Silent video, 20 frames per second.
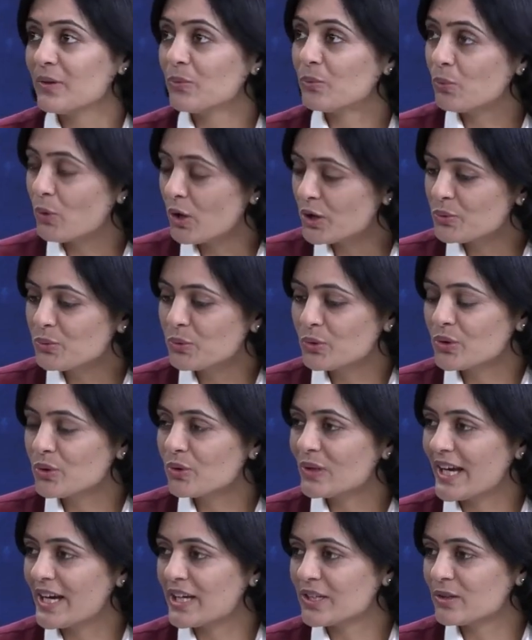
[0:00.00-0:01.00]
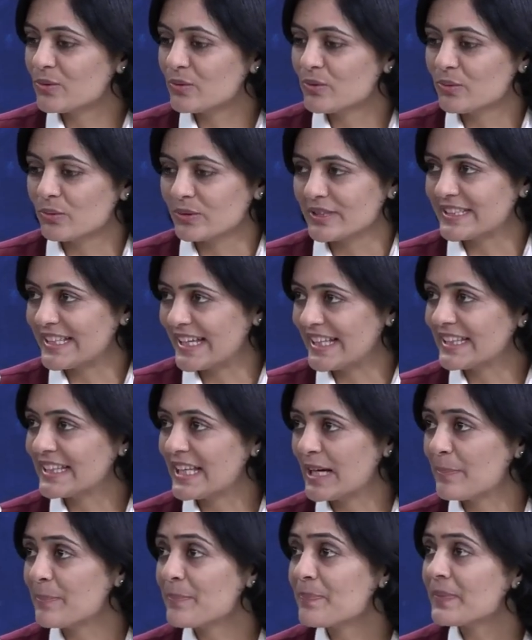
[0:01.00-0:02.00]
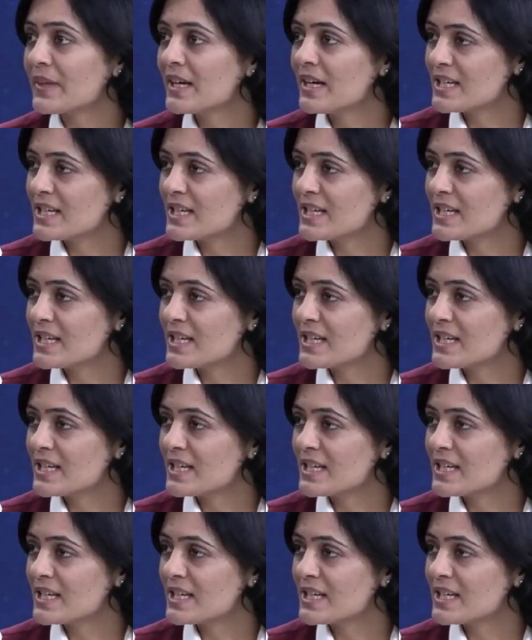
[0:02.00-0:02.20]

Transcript: What would you like to tell them?